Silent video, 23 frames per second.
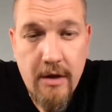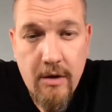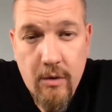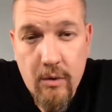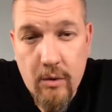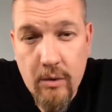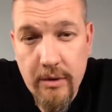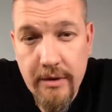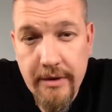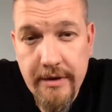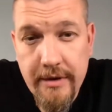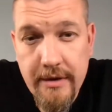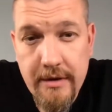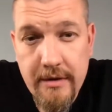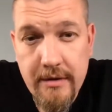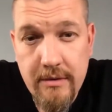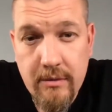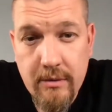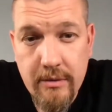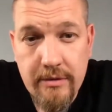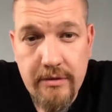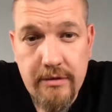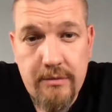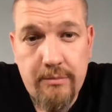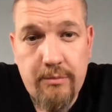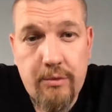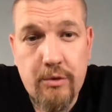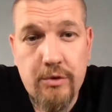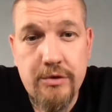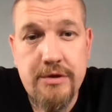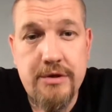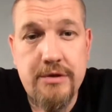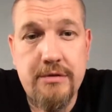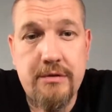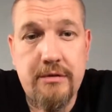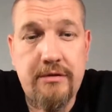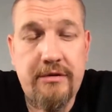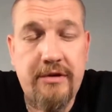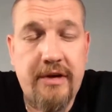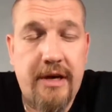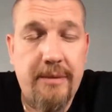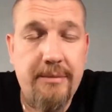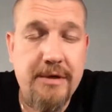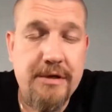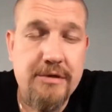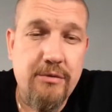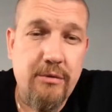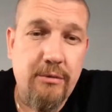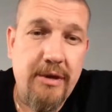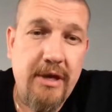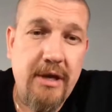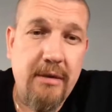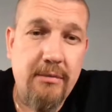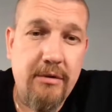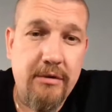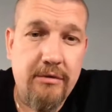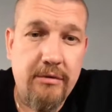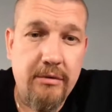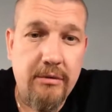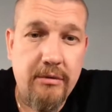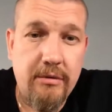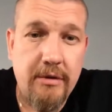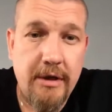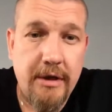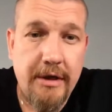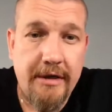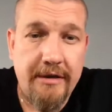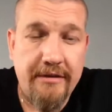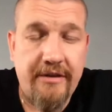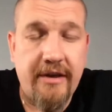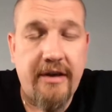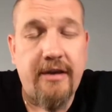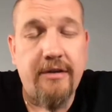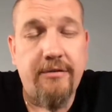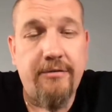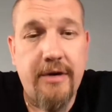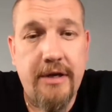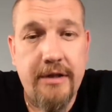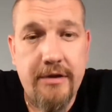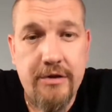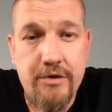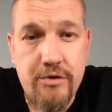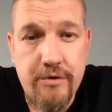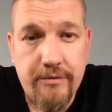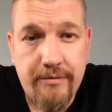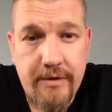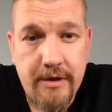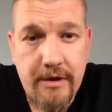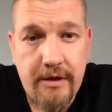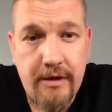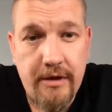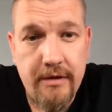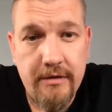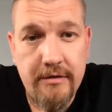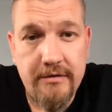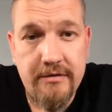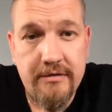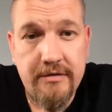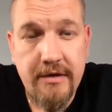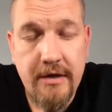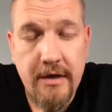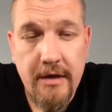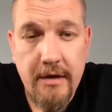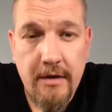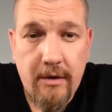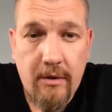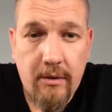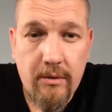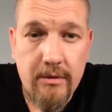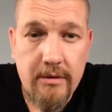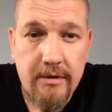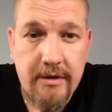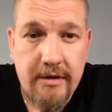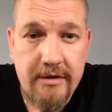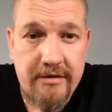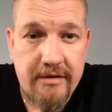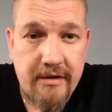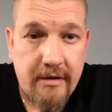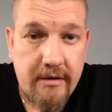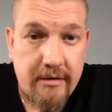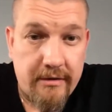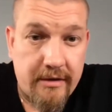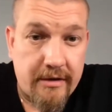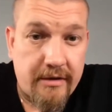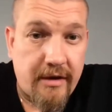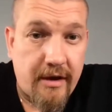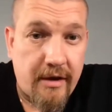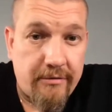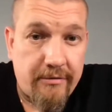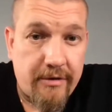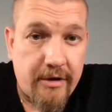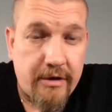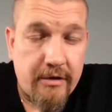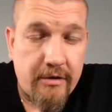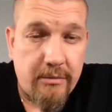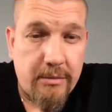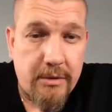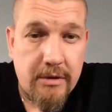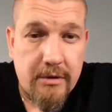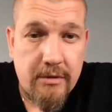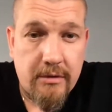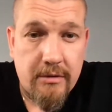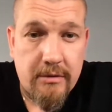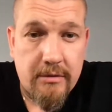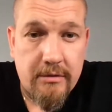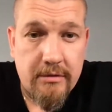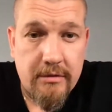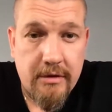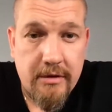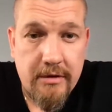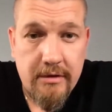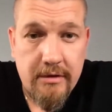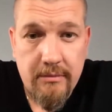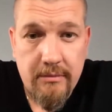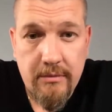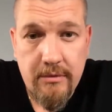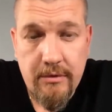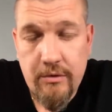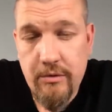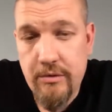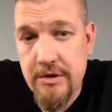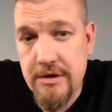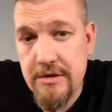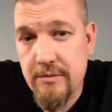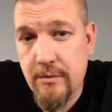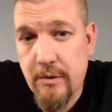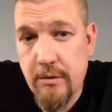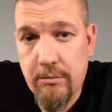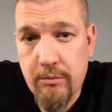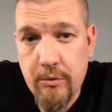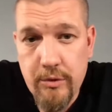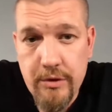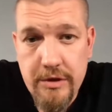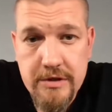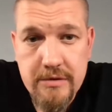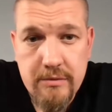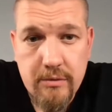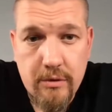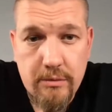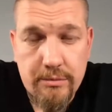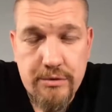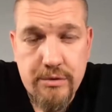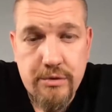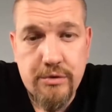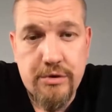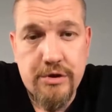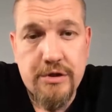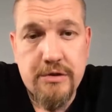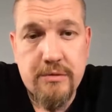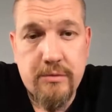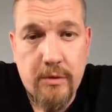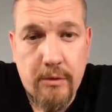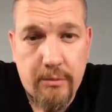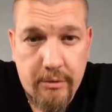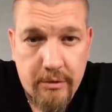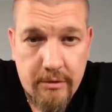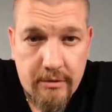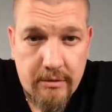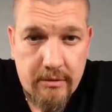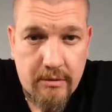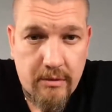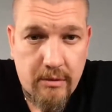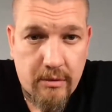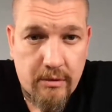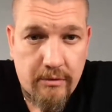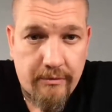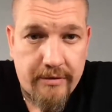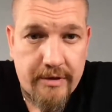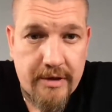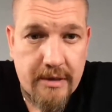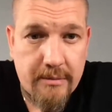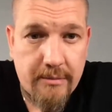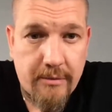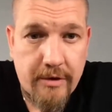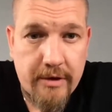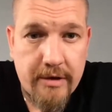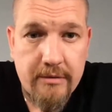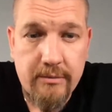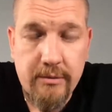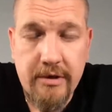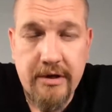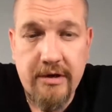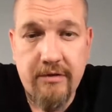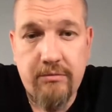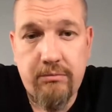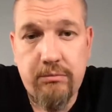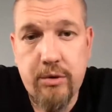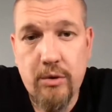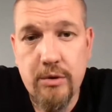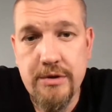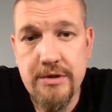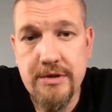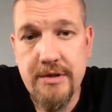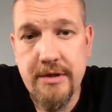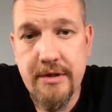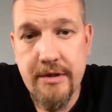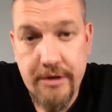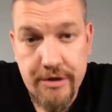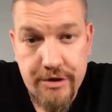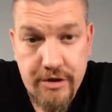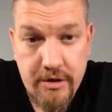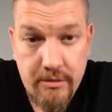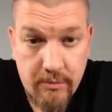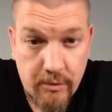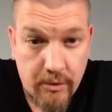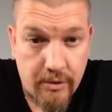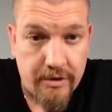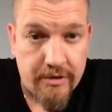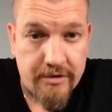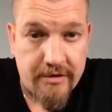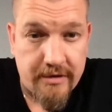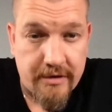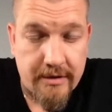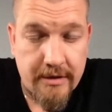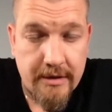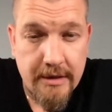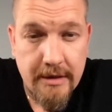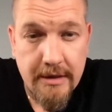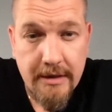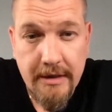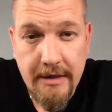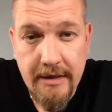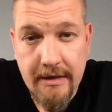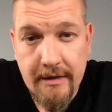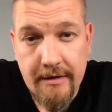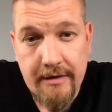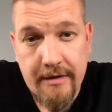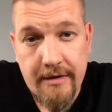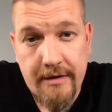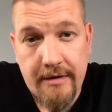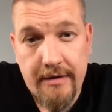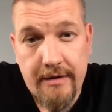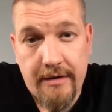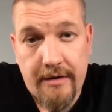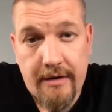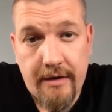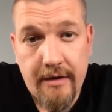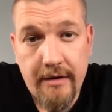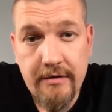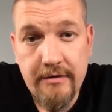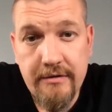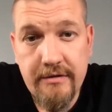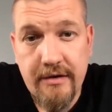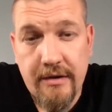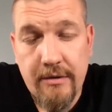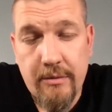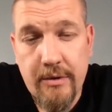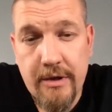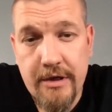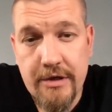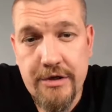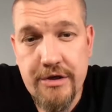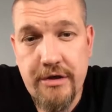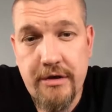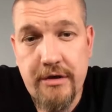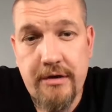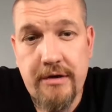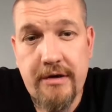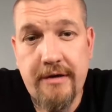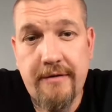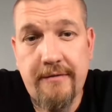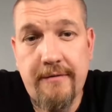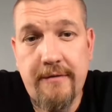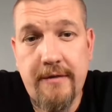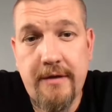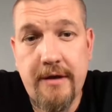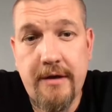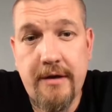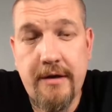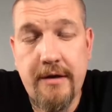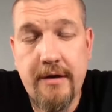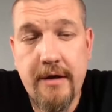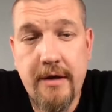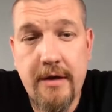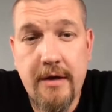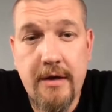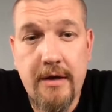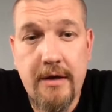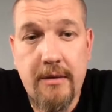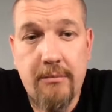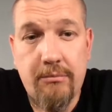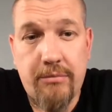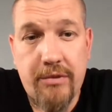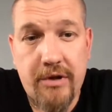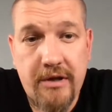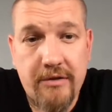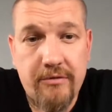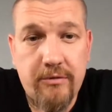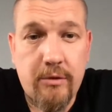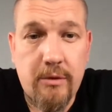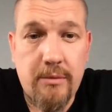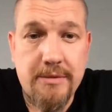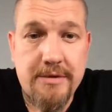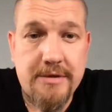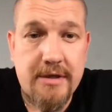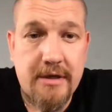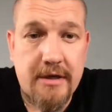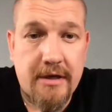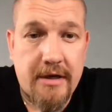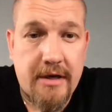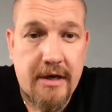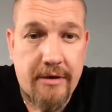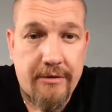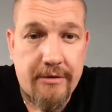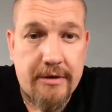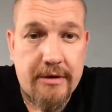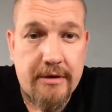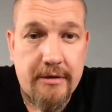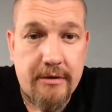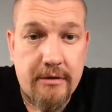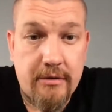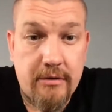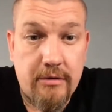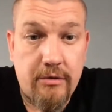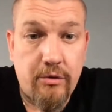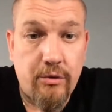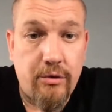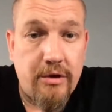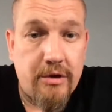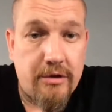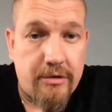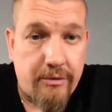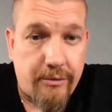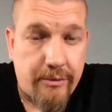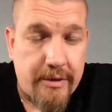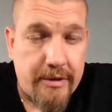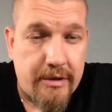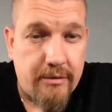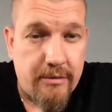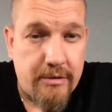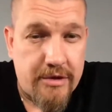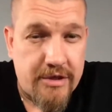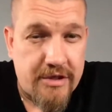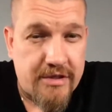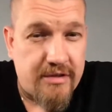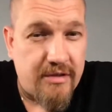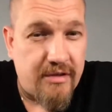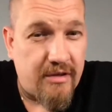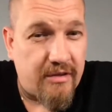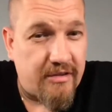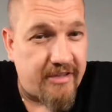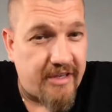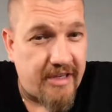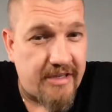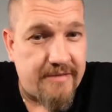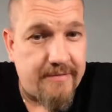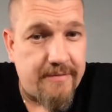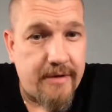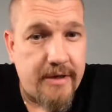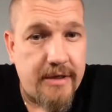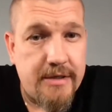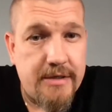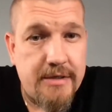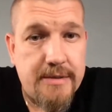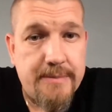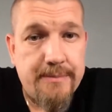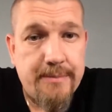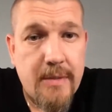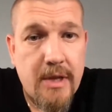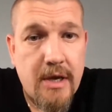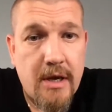All the deposits on Timex will be able to take advantage of the yields on that are available on Uniswap, SushiSwap, on all of them, right? We have bots that actually monitor the yields, and we actually have the platforms that are currently doing it already. We're just in the test phase.